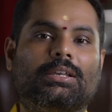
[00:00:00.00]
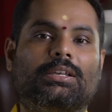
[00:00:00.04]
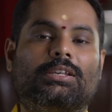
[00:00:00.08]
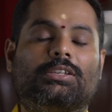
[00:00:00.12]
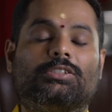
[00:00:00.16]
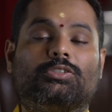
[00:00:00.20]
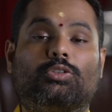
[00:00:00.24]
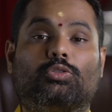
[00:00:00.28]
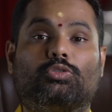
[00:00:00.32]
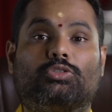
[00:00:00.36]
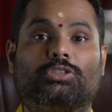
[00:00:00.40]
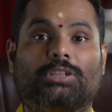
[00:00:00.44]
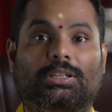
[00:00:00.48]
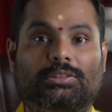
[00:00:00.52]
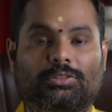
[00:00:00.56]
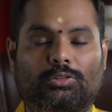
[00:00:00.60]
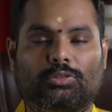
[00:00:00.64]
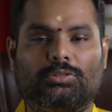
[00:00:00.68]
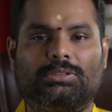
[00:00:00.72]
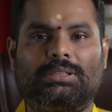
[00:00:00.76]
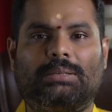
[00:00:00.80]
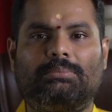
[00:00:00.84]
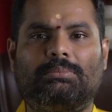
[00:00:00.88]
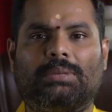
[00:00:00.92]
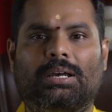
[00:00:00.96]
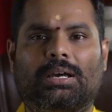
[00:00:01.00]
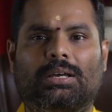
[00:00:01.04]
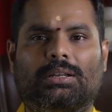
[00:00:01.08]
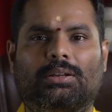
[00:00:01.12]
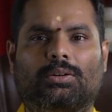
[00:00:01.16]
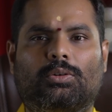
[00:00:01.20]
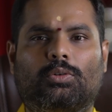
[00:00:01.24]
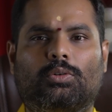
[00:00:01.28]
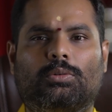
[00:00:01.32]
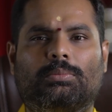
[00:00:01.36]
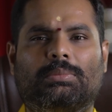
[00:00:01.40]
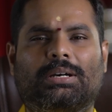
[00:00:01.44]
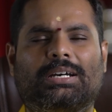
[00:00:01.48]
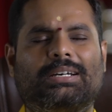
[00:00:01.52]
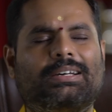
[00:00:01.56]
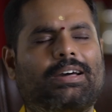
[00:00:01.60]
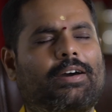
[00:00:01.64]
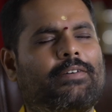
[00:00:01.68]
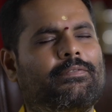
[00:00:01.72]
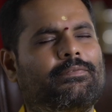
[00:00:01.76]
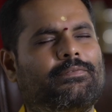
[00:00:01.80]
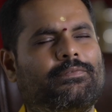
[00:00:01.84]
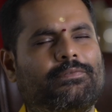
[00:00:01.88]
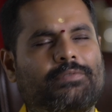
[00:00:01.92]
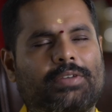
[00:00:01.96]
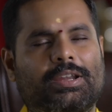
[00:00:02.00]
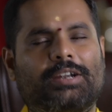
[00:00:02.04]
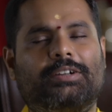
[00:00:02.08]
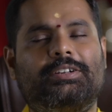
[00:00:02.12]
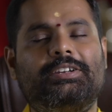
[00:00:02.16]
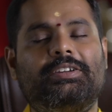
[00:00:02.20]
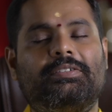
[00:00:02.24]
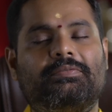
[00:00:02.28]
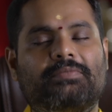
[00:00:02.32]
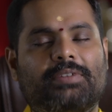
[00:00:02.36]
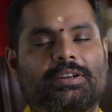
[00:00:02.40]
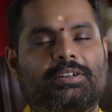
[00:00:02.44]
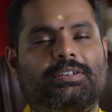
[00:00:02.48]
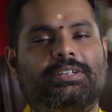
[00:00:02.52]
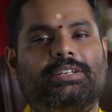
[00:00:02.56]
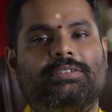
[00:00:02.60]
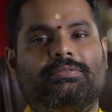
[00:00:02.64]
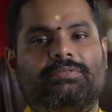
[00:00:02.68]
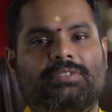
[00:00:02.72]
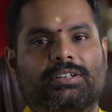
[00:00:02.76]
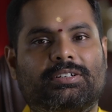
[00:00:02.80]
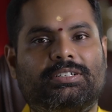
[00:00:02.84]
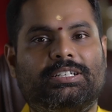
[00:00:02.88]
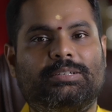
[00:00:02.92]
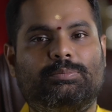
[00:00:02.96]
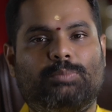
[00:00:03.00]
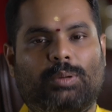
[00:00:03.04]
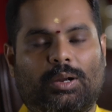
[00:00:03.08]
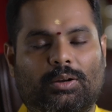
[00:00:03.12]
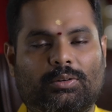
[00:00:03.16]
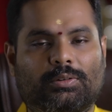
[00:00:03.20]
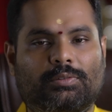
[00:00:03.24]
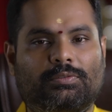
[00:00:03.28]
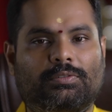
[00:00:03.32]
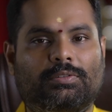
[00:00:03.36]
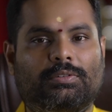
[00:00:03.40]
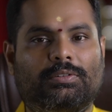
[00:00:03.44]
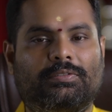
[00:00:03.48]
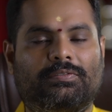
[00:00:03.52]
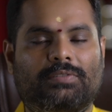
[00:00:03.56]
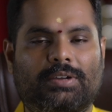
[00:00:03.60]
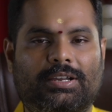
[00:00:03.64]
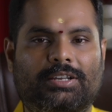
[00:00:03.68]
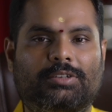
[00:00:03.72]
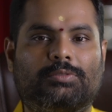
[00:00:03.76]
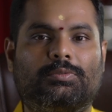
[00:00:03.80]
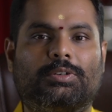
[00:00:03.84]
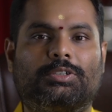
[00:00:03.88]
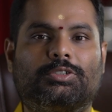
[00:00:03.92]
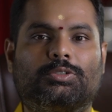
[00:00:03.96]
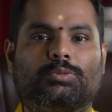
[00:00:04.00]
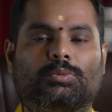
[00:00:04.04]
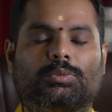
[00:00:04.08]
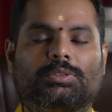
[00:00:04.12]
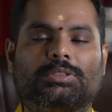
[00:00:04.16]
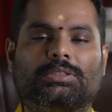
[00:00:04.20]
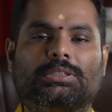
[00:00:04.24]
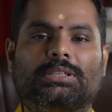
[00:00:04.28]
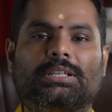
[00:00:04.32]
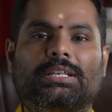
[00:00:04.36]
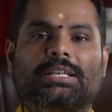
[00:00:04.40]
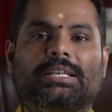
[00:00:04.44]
So Shatru Samhara Homa, a very, very, very powerful fire ritual,